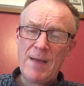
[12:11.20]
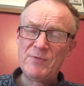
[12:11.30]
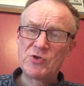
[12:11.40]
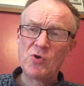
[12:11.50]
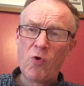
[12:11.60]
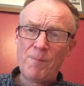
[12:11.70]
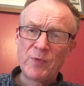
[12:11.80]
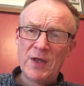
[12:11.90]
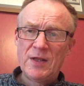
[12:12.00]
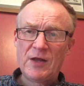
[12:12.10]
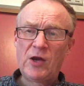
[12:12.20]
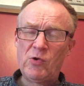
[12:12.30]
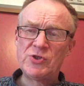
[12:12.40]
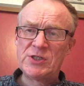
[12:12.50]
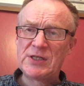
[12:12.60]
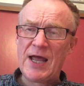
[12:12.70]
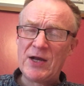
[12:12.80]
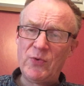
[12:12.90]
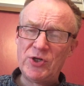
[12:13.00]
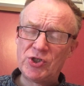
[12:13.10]
So the closest
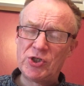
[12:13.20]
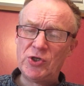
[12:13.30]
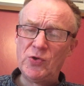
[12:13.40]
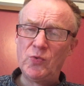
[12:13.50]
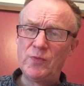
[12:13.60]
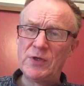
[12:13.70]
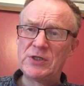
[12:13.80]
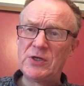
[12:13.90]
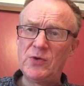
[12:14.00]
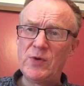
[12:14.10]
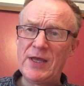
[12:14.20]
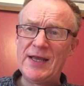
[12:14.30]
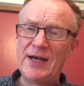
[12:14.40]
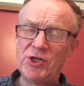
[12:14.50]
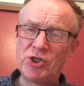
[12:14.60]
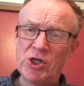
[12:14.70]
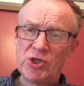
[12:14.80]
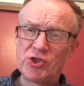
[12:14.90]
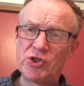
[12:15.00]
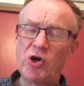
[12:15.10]
language to English,
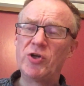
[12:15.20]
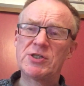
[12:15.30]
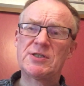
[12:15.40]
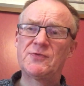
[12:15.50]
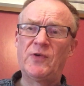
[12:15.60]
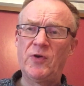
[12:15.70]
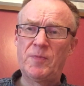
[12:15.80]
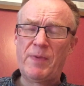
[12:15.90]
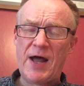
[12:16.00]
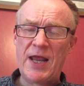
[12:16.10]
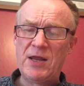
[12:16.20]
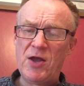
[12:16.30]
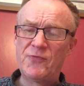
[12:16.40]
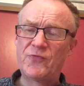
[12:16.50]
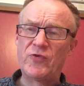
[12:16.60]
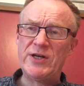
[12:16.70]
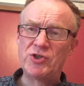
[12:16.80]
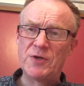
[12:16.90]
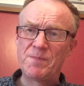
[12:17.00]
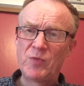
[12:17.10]
Scots, followed by
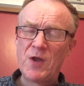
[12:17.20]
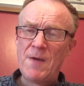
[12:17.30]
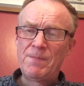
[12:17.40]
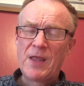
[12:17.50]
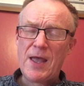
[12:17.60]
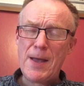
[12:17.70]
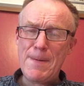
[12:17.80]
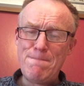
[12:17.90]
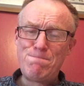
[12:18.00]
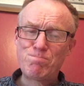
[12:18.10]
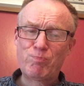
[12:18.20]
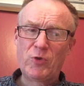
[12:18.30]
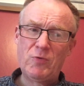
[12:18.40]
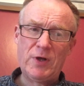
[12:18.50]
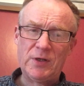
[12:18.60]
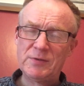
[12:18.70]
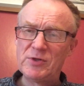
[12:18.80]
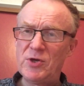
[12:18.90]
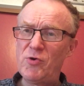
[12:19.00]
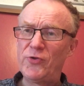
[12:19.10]
Frisian. Well,
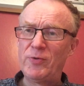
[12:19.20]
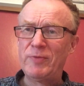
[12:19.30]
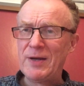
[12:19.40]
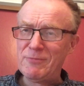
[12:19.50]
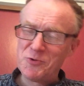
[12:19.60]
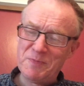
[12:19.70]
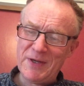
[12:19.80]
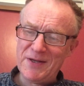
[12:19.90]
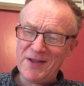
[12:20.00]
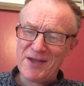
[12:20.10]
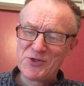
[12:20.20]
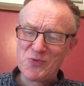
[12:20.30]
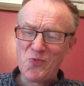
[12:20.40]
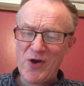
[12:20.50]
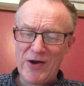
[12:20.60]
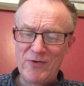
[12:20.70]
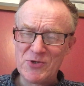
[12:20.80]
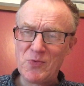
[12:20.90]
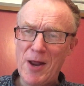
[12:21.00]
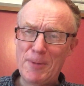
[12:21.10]
Northumbrian must be in there somewhere as
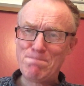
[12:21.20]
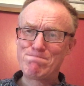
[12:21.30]
well.